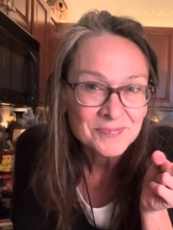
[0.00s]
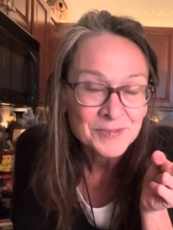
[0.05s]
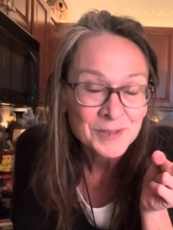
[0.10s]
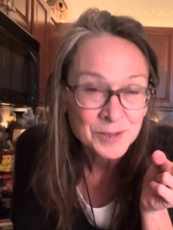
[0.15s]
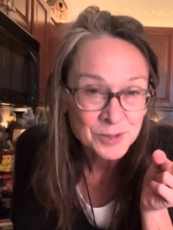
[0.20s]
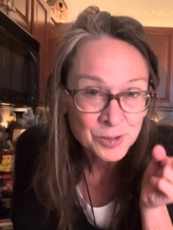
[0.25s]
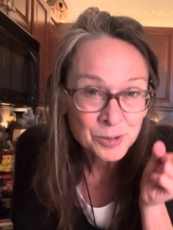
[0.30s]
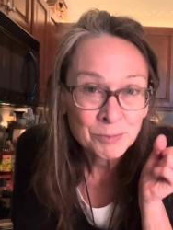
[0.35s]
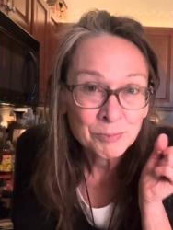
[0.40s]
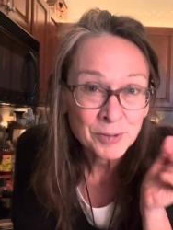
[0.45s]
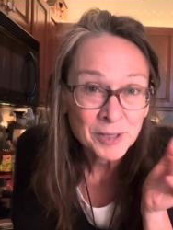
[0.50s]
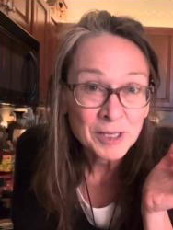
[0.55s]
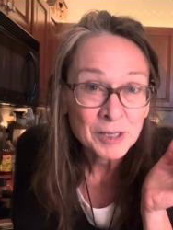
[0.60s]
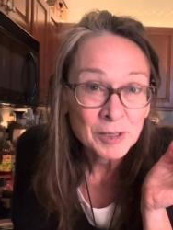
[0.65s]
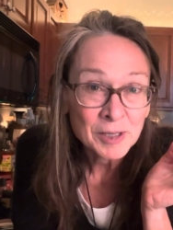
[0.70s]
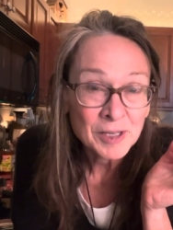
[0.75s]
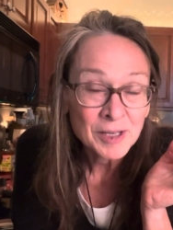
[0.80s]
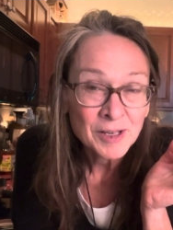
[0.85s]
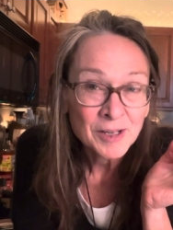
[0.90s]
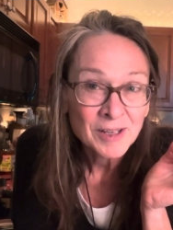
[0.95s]
to
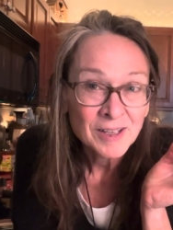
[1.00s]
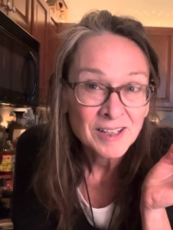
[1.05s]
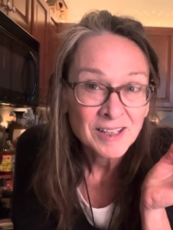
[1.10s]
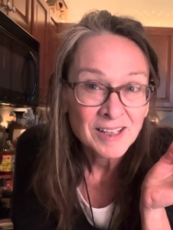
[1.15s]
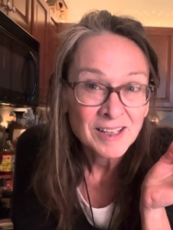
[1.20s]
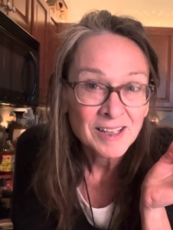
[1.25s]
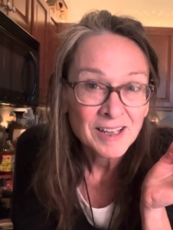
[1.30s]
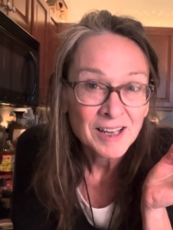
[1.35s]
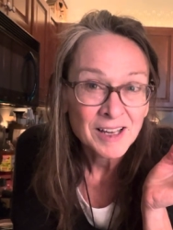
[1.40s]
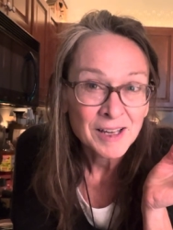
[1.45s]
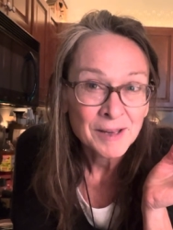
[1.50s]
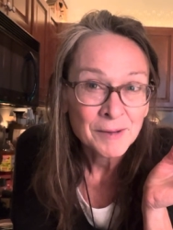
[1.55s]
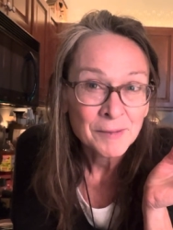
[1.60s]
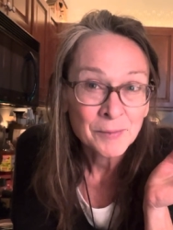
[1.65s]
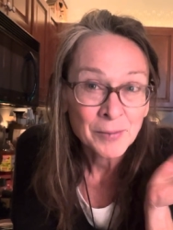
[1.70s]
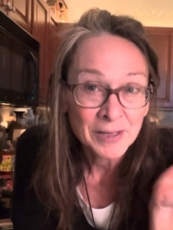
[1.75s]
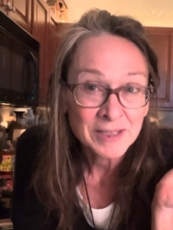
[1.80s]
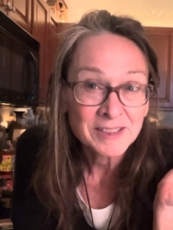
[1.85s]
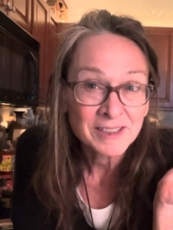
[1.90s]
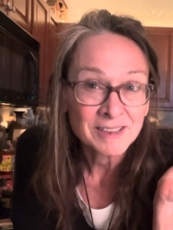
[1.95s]
be
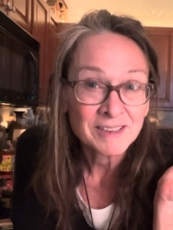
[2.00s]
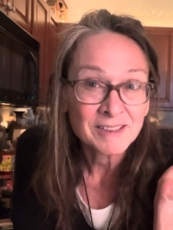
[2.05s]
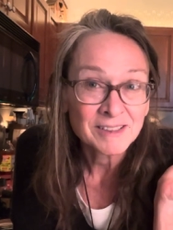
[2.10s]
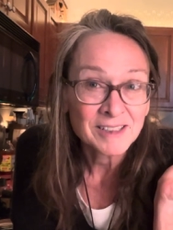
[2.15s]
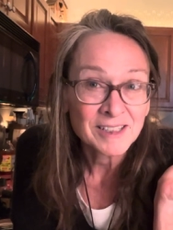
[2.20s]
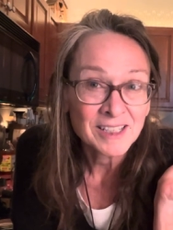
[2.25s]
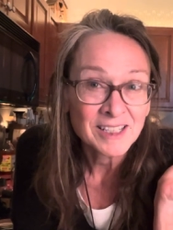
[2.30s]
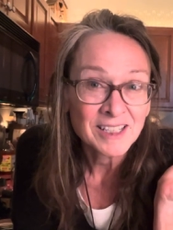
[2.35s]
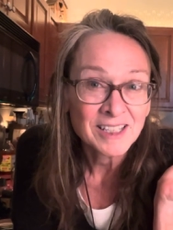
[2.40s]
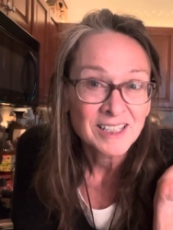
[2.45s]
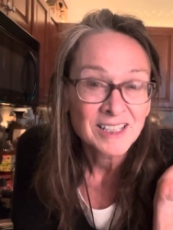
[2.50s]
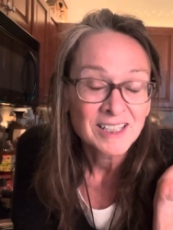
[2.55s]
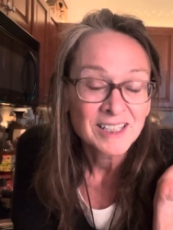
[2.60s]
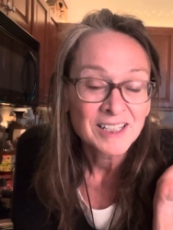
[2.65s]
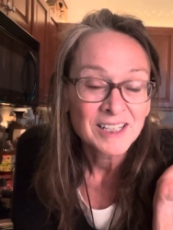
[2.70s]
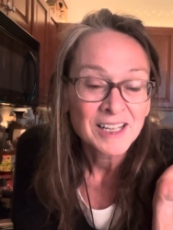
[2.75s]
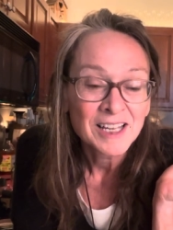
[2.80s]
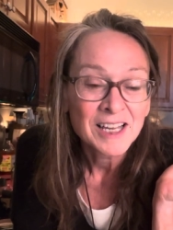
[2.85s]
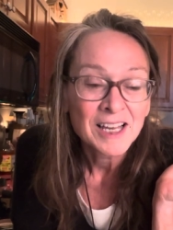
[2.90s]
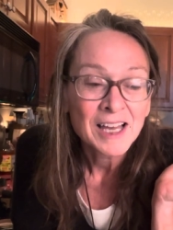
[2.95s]
basically
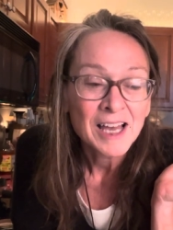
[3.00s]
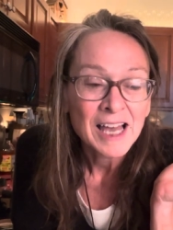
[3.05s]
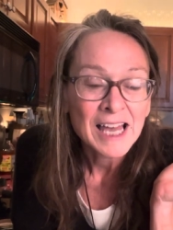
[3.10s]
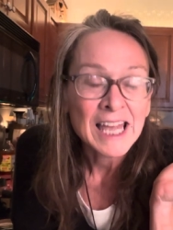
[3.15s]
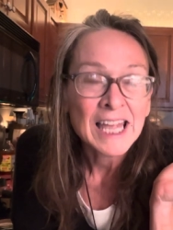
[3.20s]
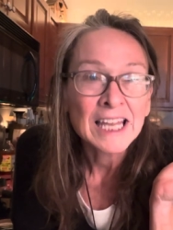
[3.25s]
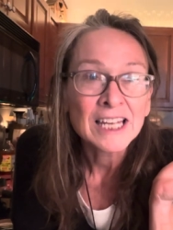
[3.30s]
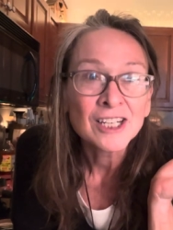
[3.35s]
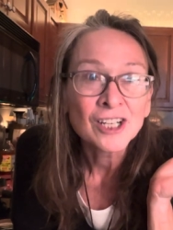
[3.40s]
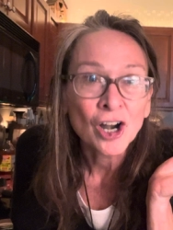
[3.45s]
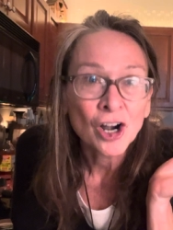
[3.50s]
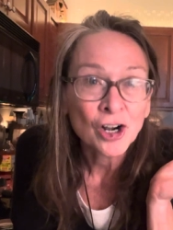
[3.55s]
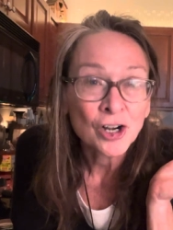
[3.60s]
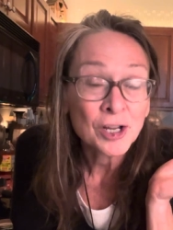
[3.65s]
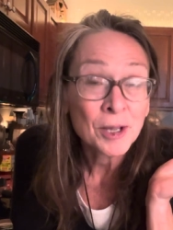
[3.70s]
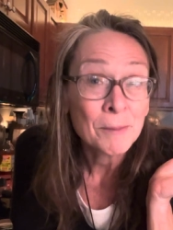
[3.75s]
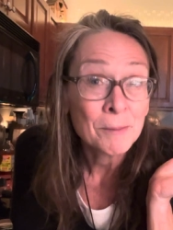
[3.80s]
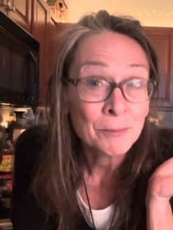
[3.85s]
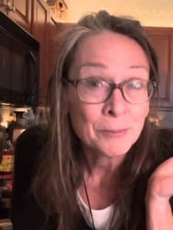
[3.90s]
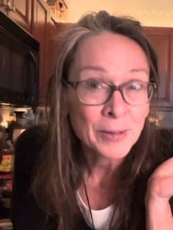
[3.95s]
a
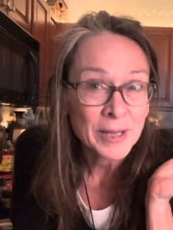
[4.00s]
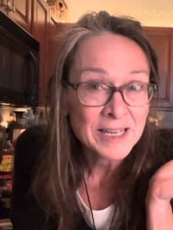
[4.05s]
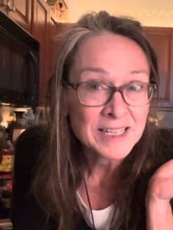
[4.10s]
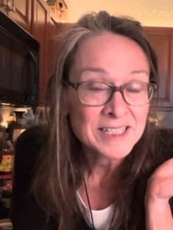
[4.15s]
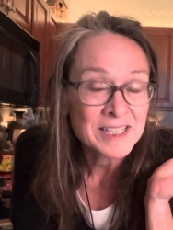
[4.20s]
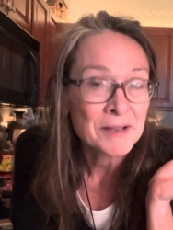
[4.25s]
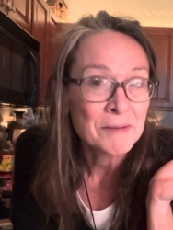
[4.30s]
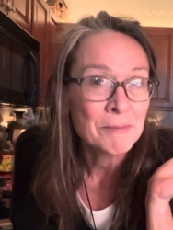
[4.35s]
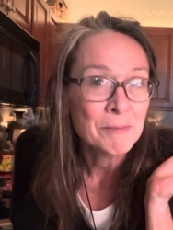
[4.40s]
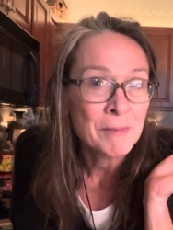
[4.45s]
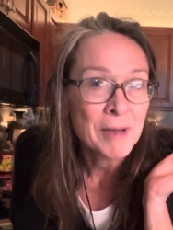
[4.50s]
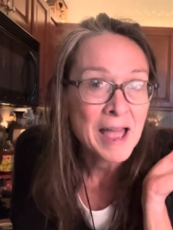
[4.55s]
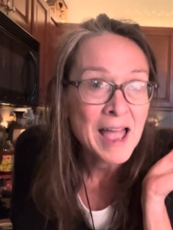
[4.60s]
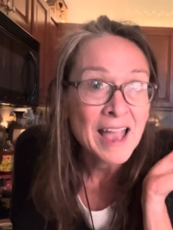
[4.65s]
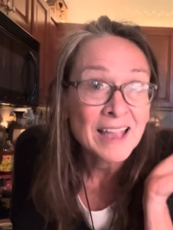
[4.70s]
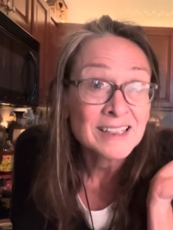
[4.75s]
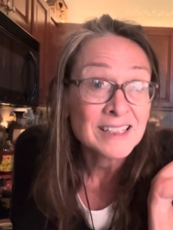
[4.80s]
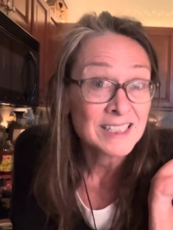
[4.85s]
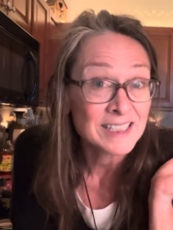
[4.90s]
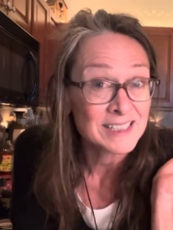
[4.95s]
narc bait
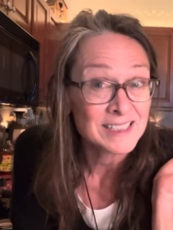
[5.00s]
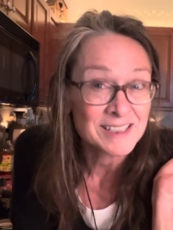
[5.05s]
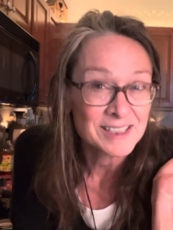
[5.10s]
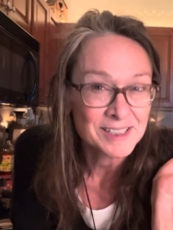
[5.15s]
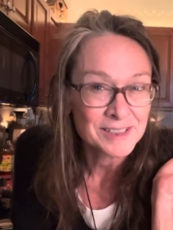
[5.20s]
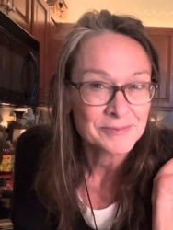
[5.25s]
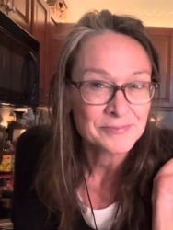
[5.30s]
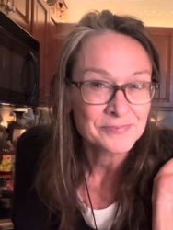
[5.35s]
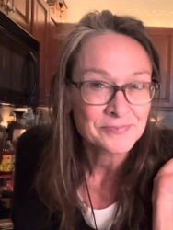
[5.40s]
magnet.